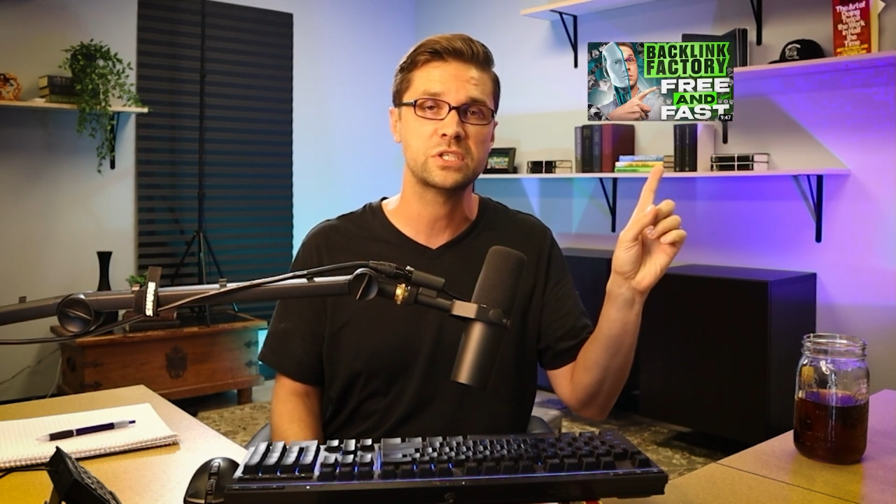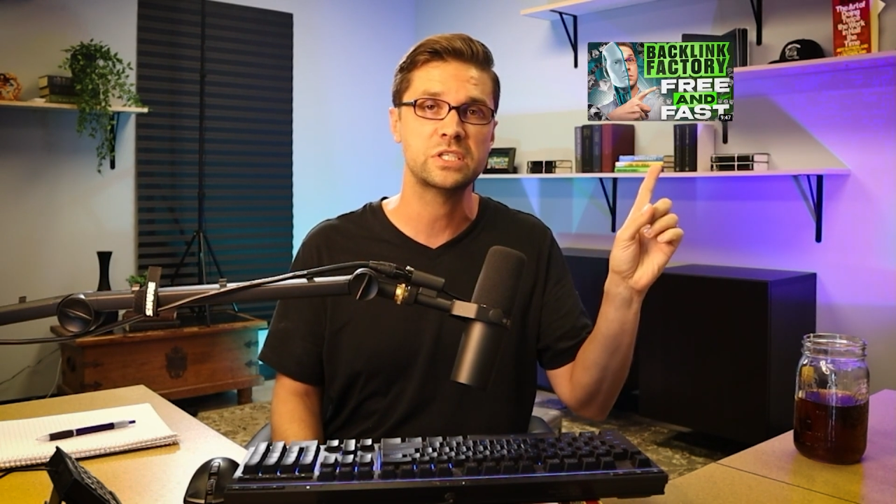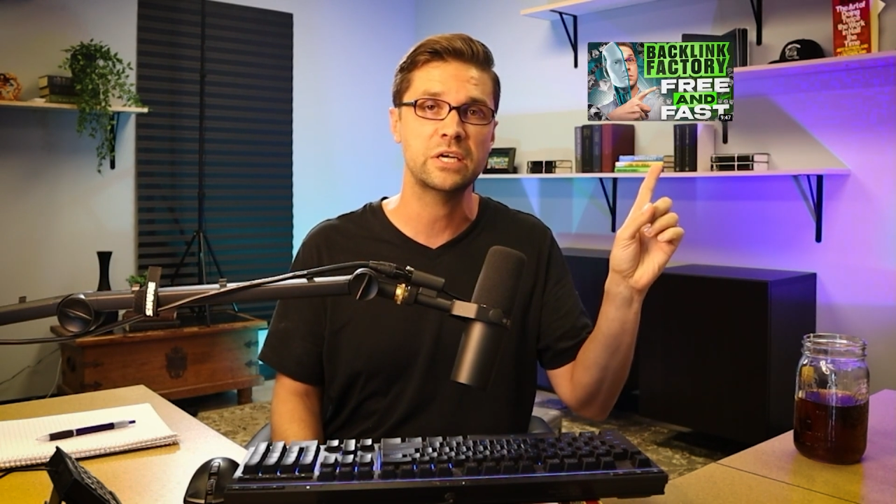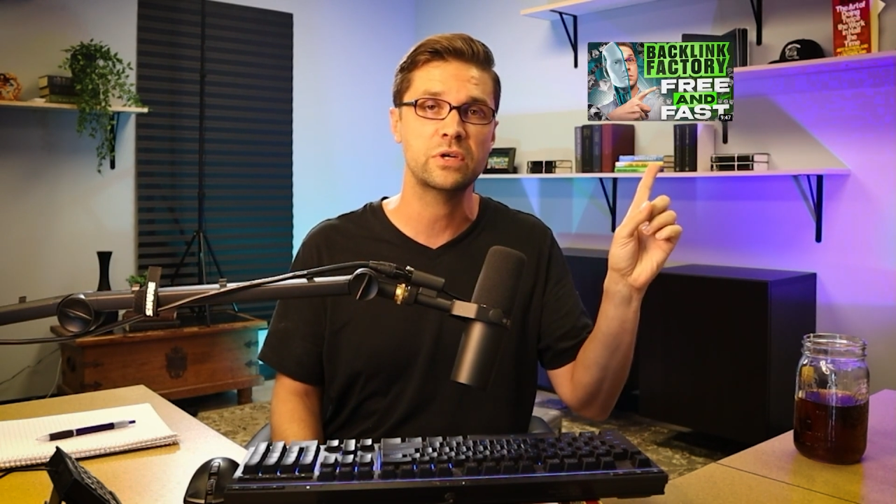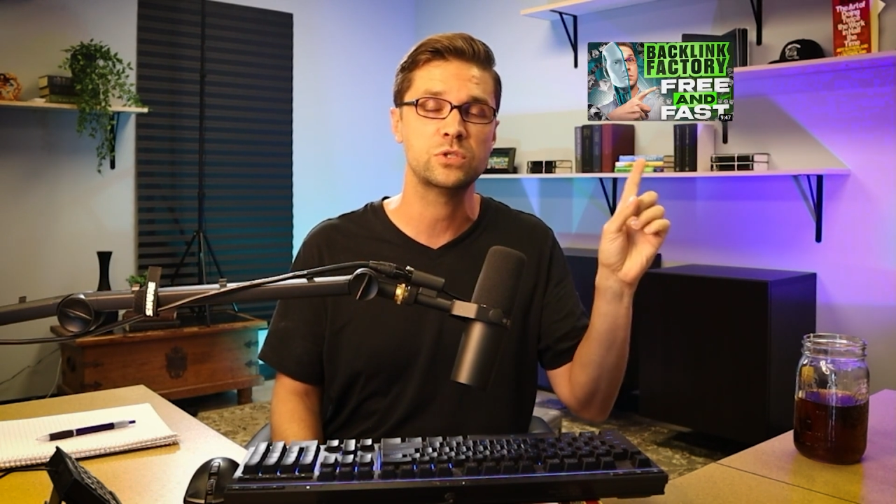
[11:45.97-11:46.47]

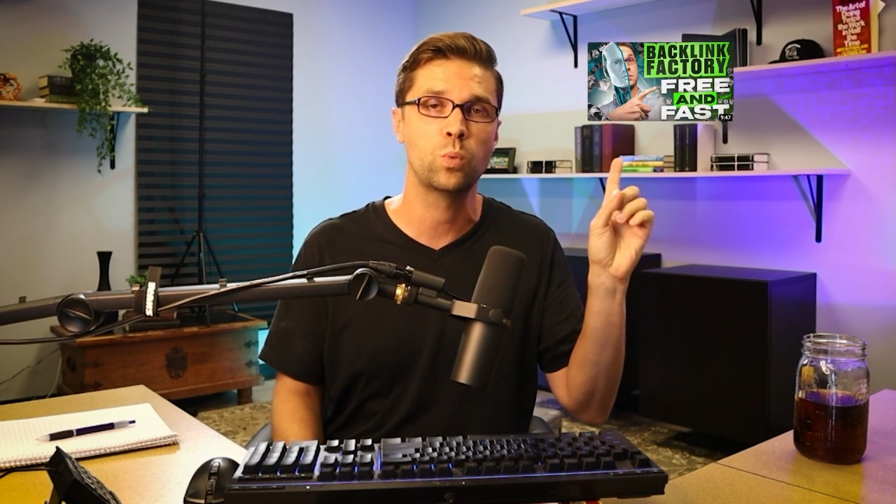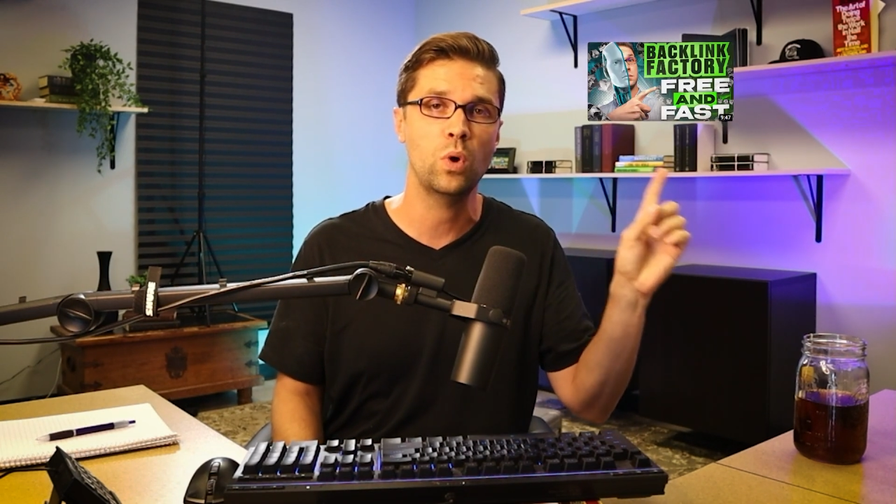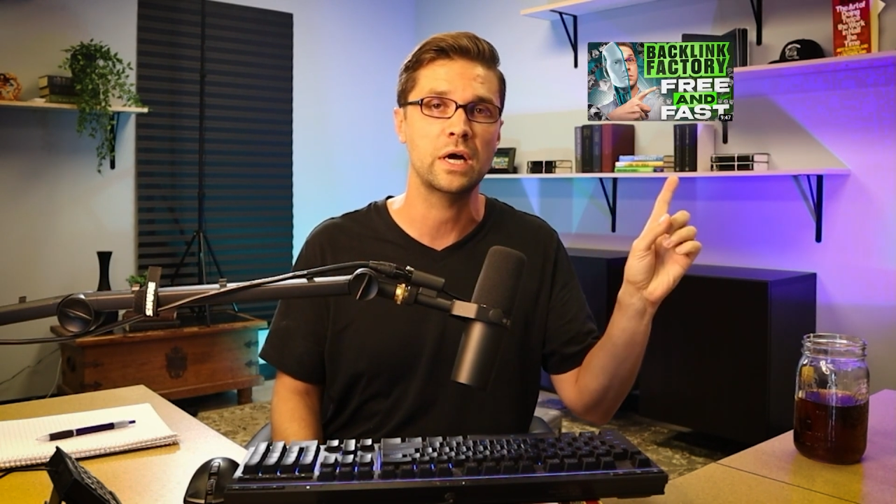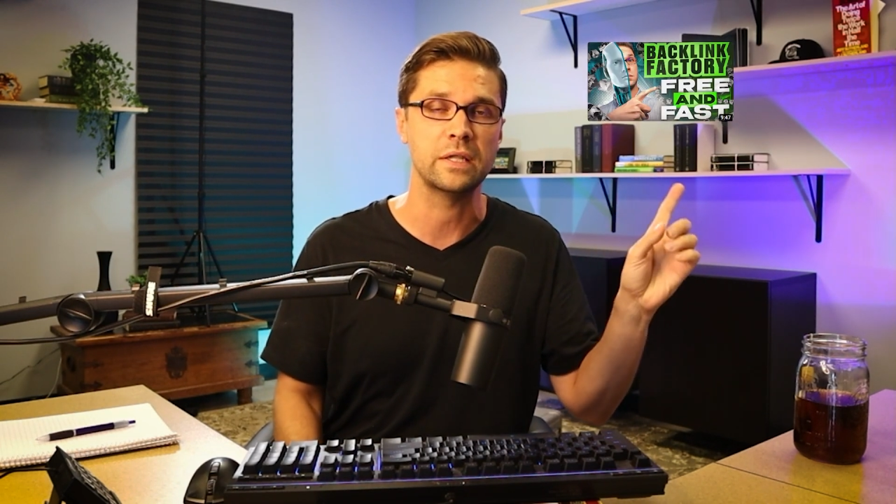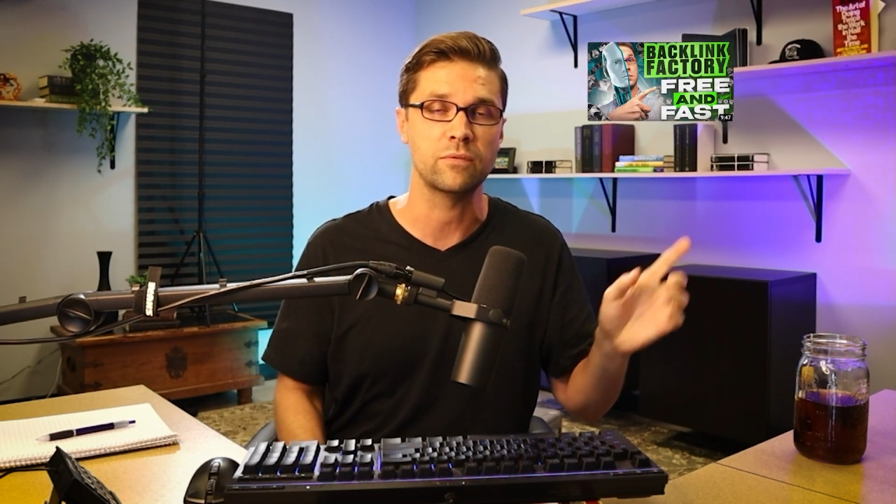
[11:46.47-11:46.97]
series
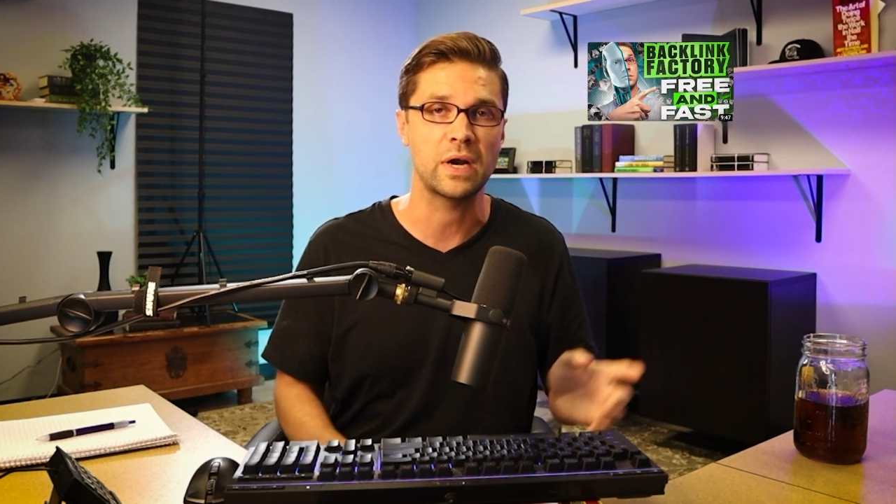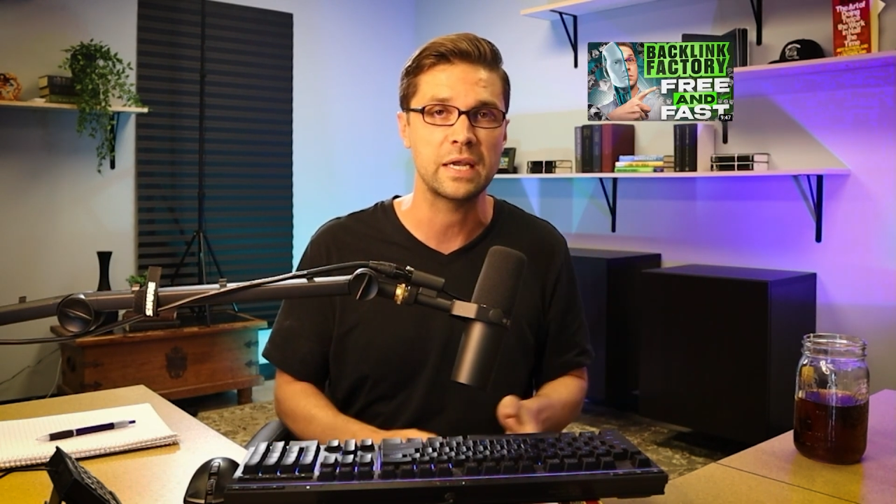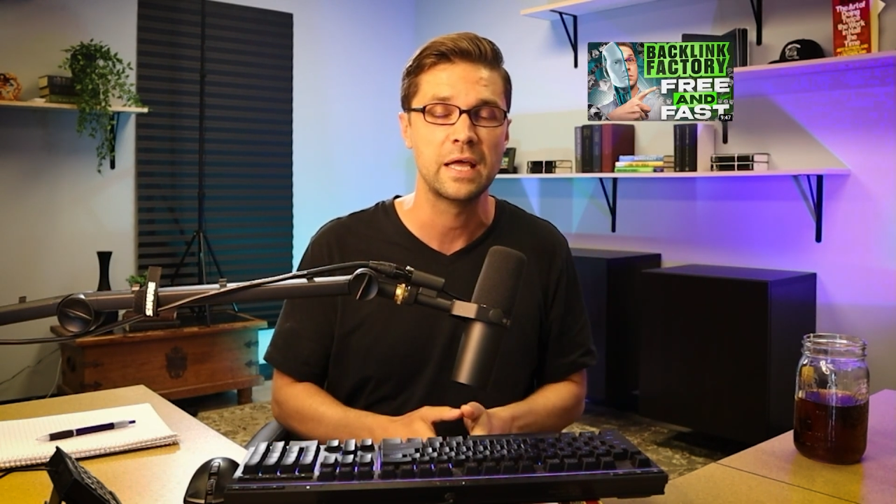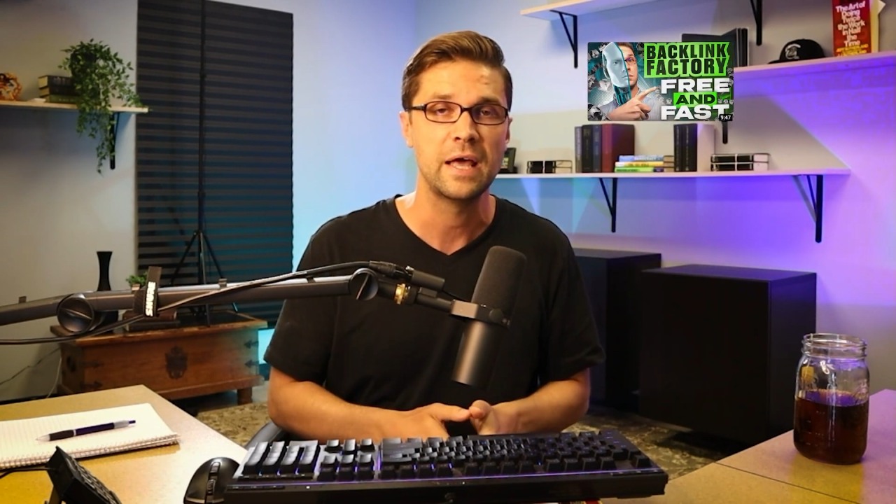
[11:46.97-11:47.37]
one, right?